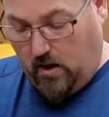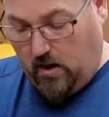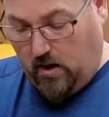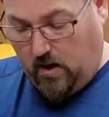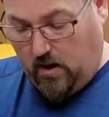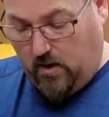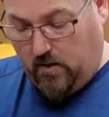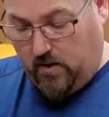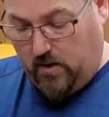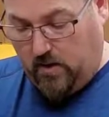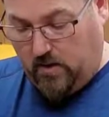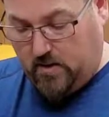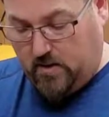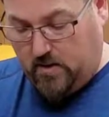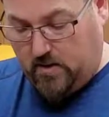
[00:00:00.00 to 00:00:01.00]
And
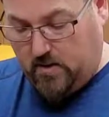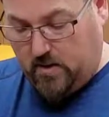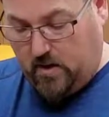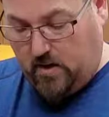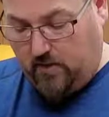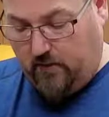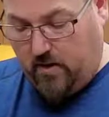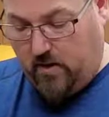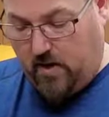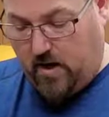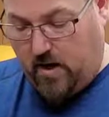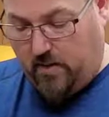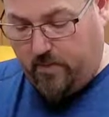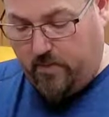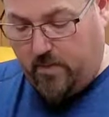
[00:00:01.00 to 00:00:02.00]
this is a very
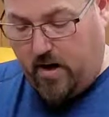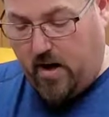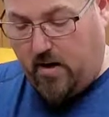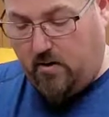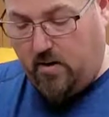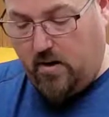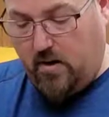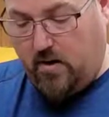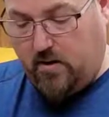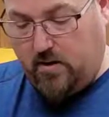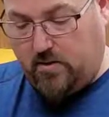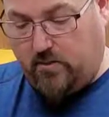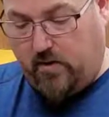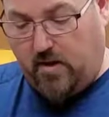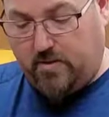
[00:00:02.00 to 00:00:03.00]
common battery.
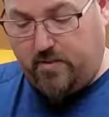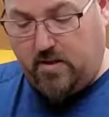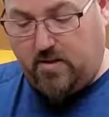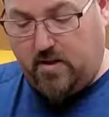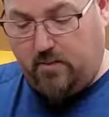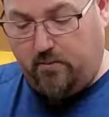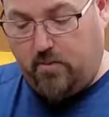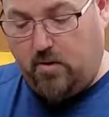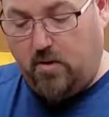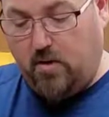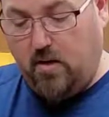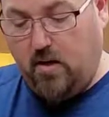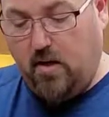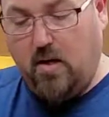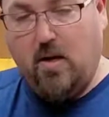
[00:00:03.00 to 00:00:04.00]
This flies my
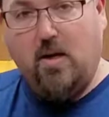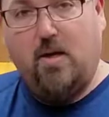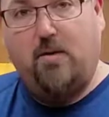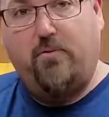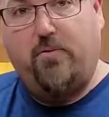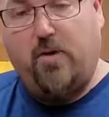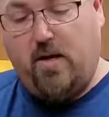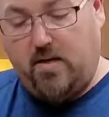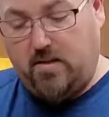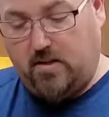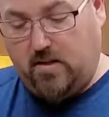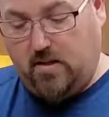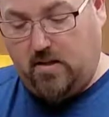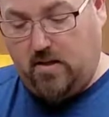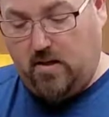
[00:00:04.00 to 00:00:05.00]
Timber. It flies
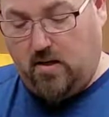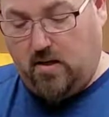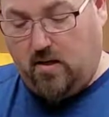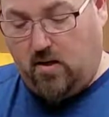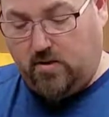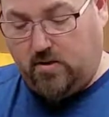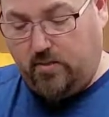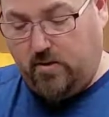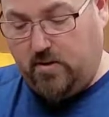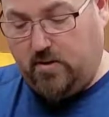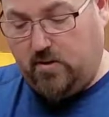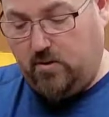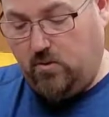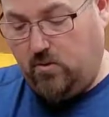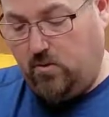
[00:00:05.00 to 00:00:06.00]
the Ultimate
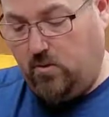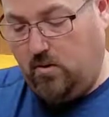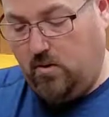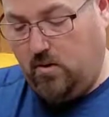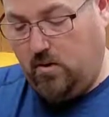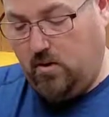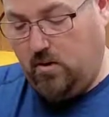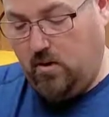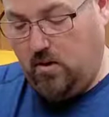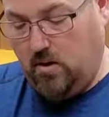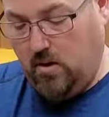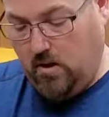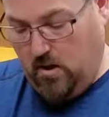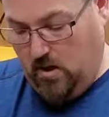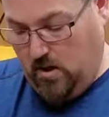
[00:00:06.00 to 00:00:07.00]
2.
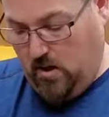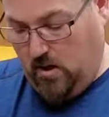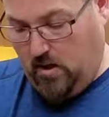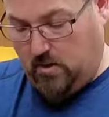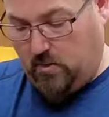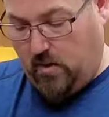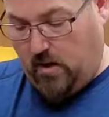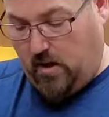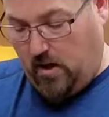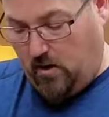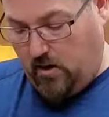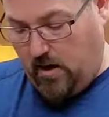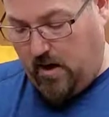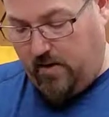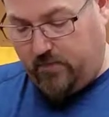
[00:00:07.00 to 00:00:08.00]
So I
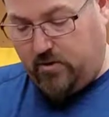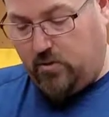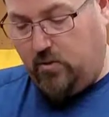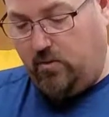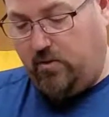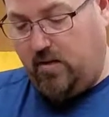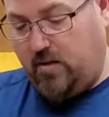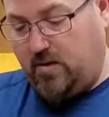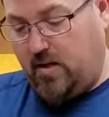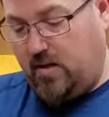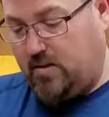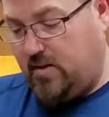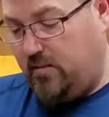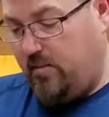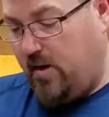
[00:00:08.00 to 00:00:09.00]
already have 2 of the
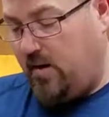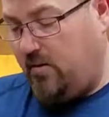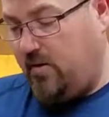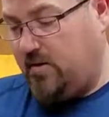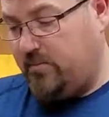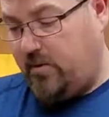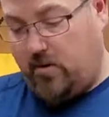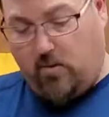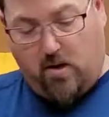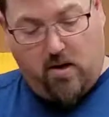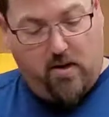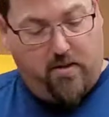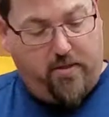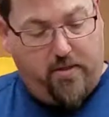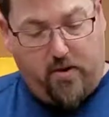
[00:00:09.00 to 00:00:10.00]
exact same batteries, but I
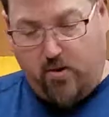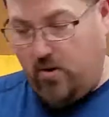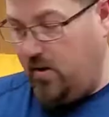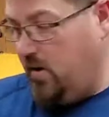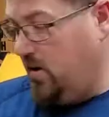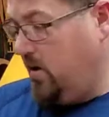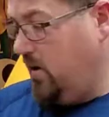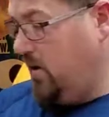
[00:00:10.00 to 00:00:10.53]
wanted a 3rd.